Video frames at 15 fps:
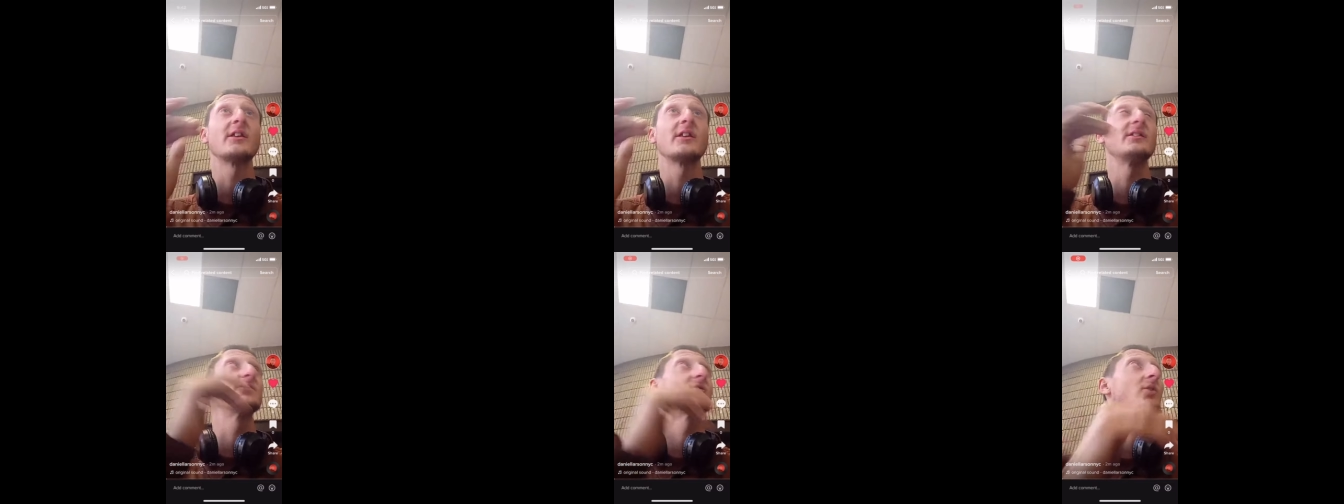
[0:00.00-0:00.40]

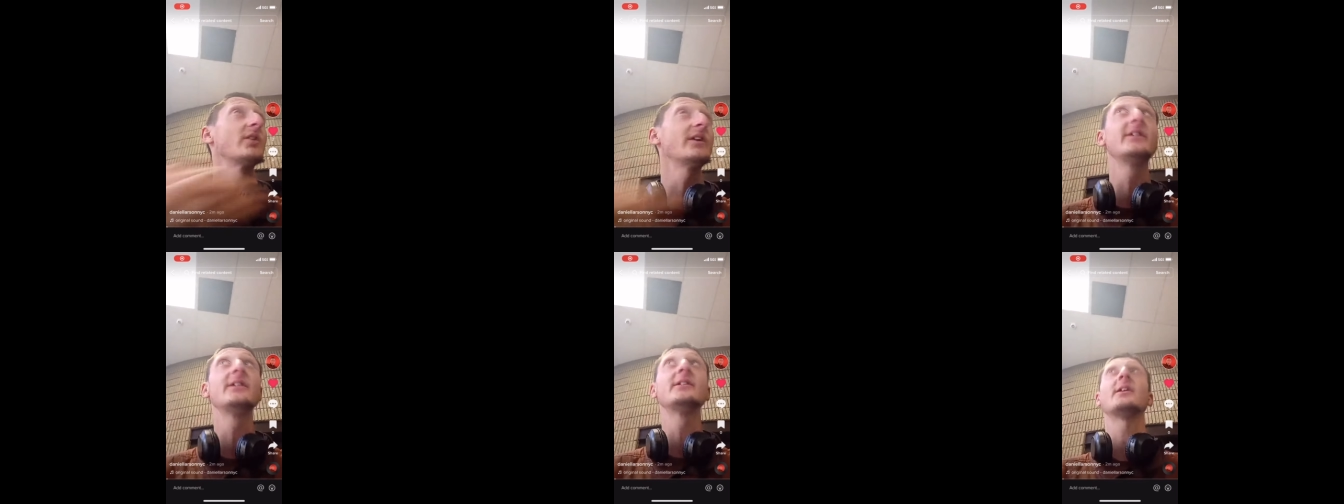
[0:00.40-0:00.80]
already
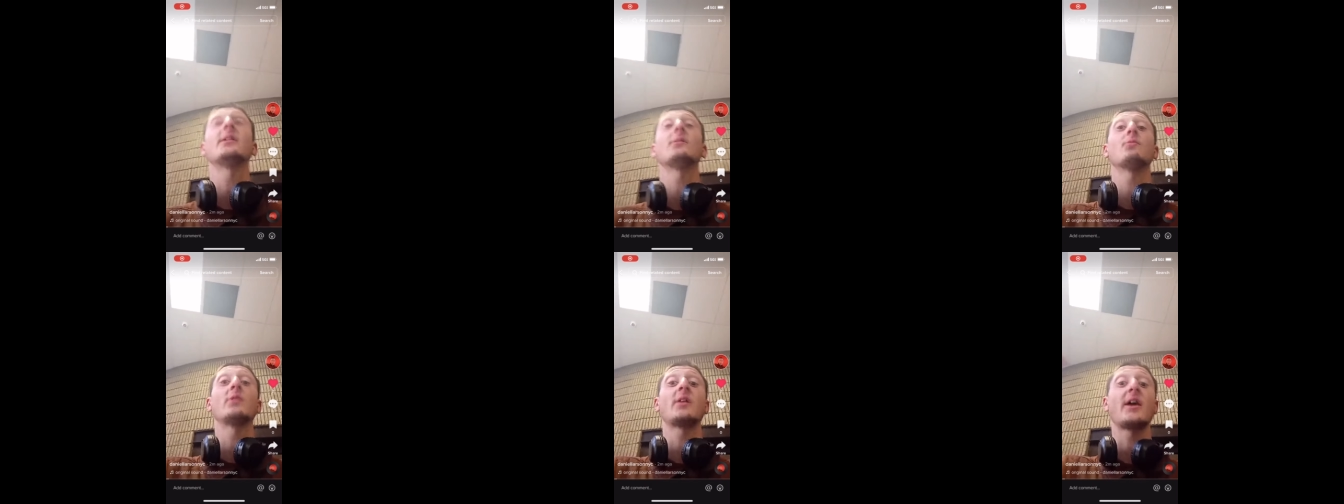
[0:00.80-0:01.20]
deleted
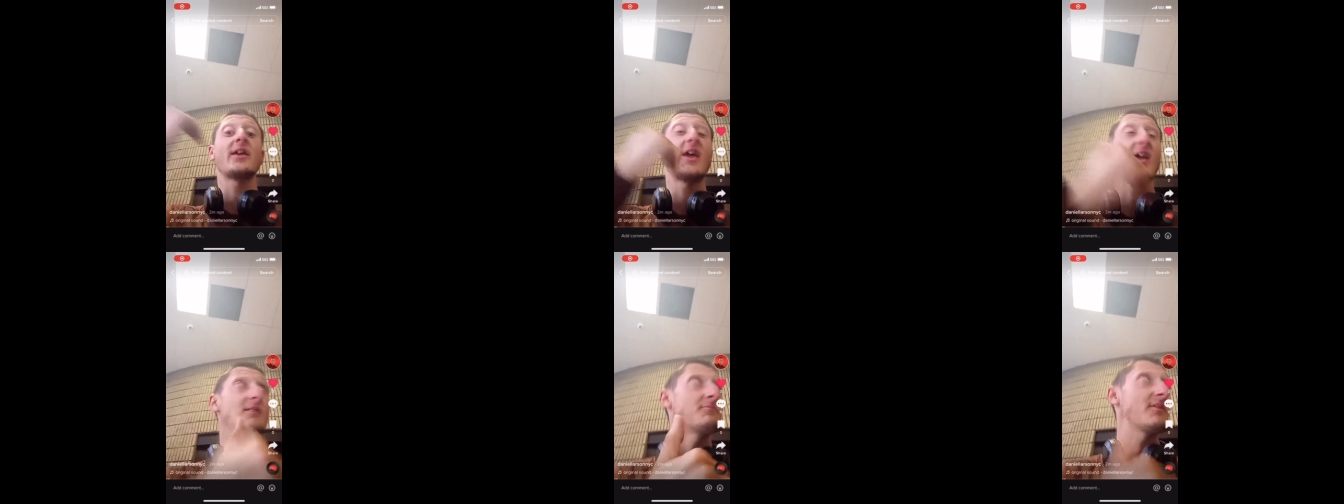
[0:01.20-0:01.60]
it when I
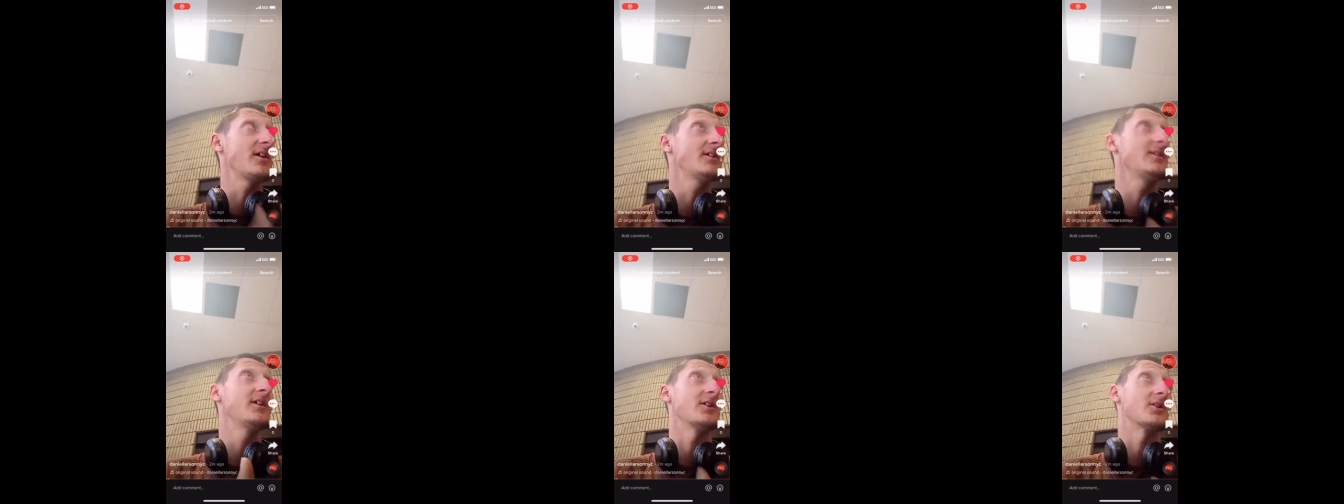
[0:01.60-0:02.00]
came
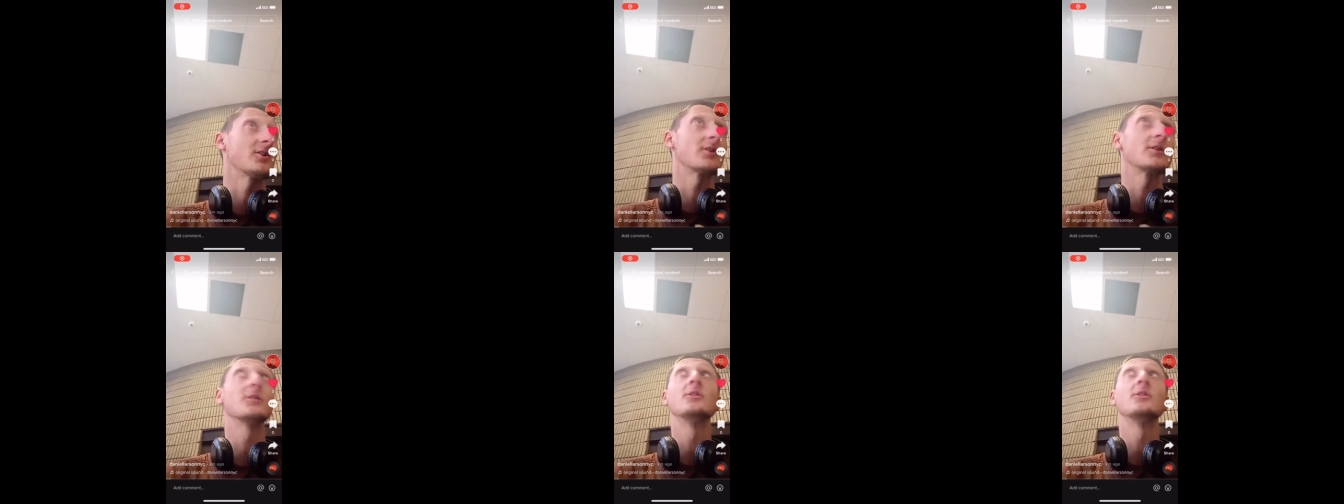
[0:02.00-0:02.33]
in here.